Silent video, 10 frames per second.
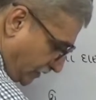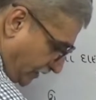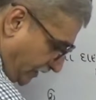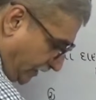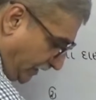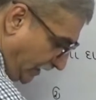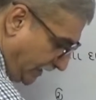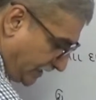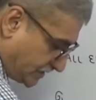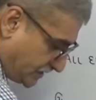in the
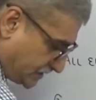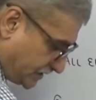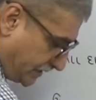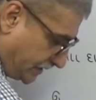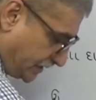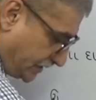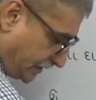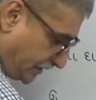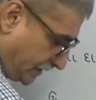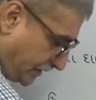gaseous state
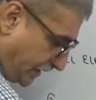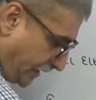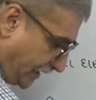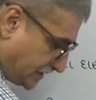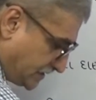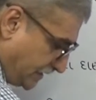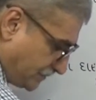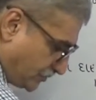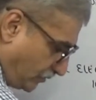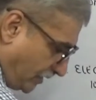
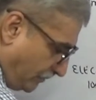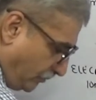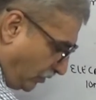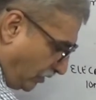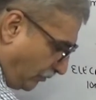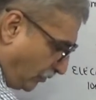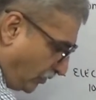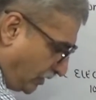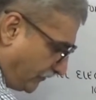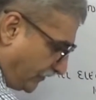accepts 1 more
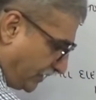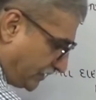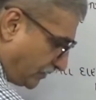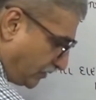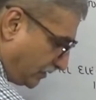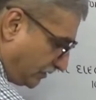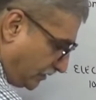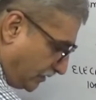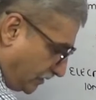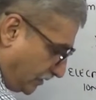mole of electron
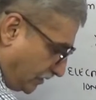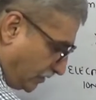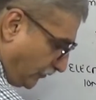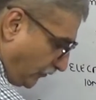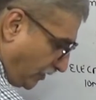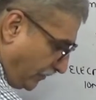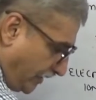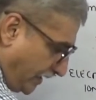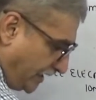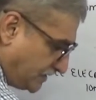to form
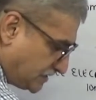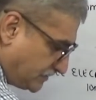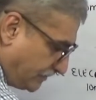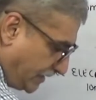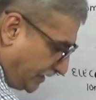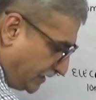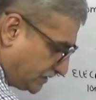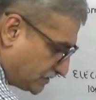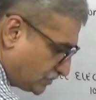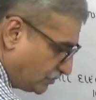S
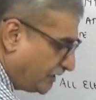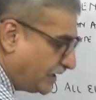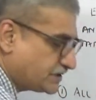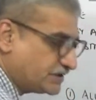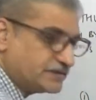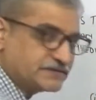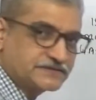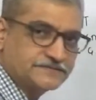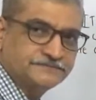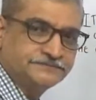minus 2 gaseous.
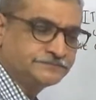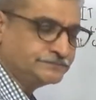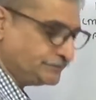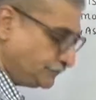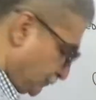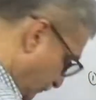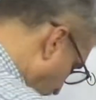So